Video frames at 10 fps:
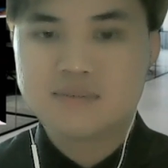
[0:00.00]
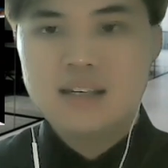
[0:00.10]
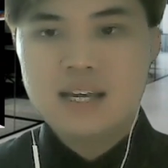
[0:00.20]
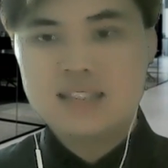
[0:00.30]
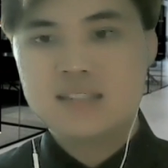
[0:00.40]

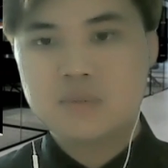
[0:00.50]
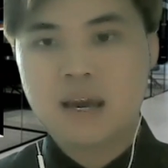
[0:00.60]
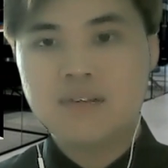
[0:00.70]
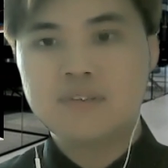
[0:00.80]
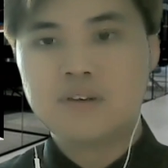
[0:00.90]
Next, we
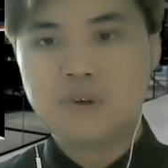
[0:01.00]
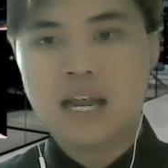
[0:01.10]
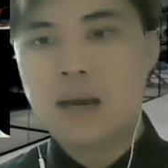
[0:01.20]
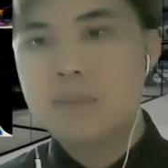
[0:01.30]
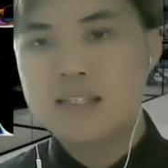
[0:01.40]
have the
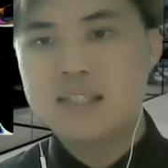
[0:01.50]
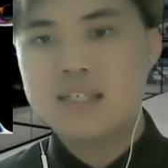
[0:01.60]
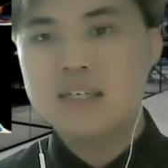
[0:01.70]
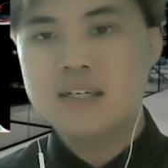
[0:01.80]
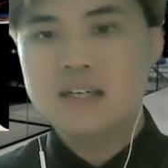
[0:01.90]

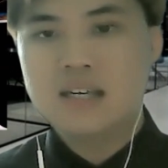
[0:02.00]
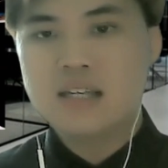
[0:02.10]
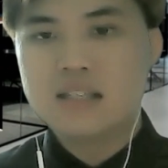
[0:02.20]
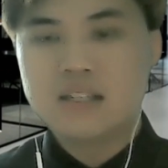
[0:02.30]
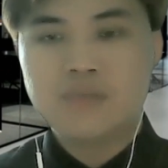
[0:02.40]
reliability
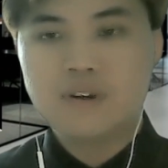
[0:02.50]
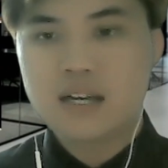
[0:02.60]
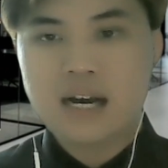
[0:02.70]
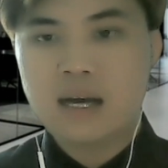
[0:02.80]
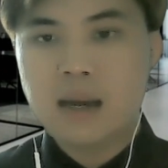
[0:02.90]
in
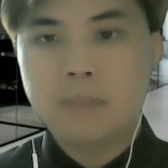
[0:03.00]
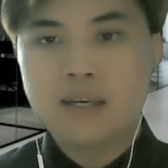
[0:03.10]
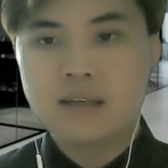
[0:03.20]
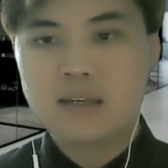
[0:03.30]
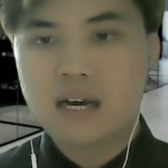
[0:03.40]
different
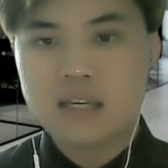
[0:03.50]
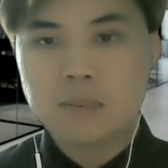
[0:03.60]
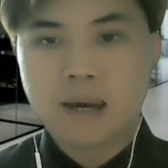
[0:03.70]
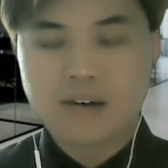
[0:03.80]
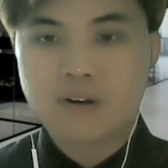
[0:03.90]
ambient color
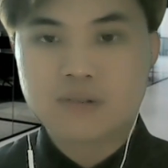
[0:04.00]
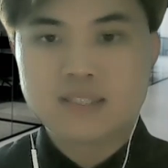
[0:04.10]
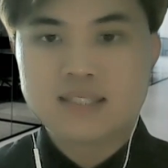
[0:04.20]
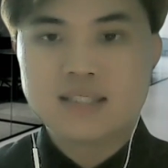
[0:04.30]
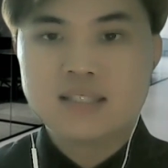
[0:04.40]

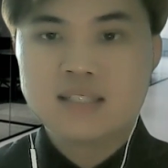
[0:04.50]
backgrounds.